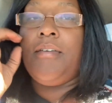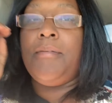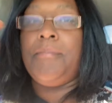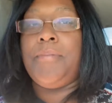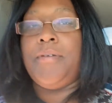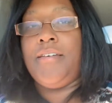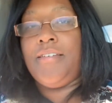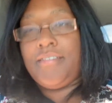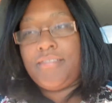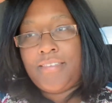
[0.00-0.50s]

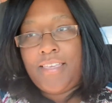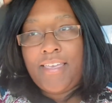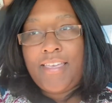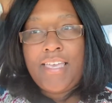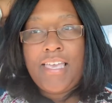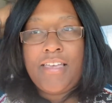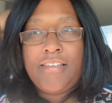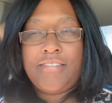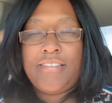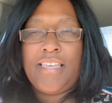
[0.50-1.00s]
But
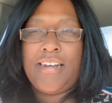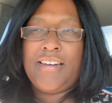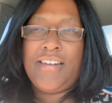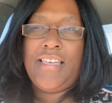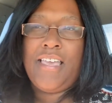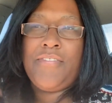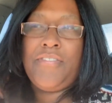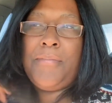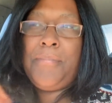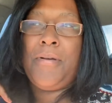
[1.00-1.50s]
they didn't
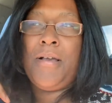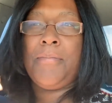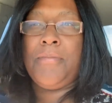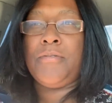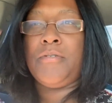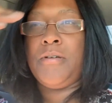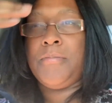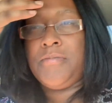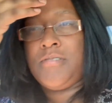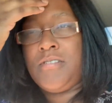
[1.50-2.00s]
have the proper
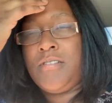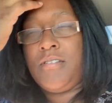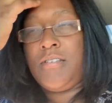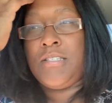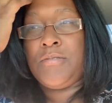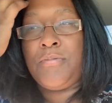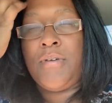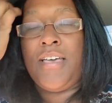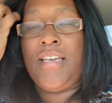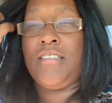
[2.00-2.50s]
equipment, so
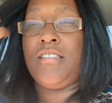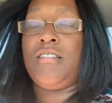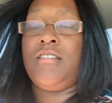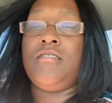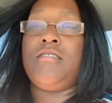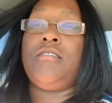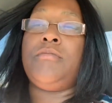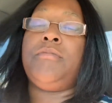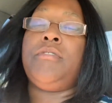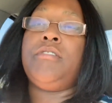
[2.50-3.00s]
that's why I had to go
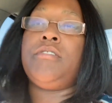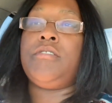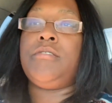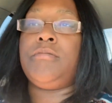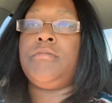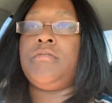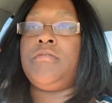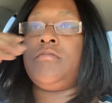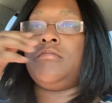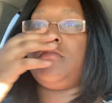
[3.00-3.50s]
to the emergency
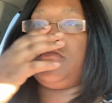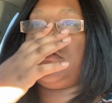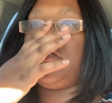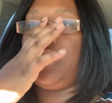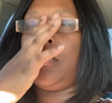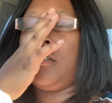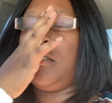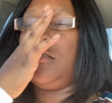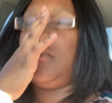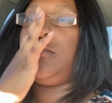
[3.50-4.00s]
room.
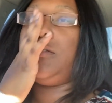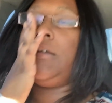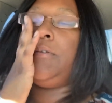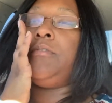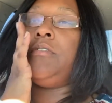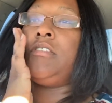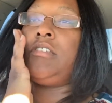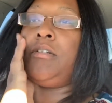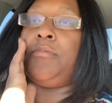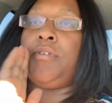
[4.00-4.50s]
So I
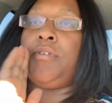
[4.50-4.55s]
went to the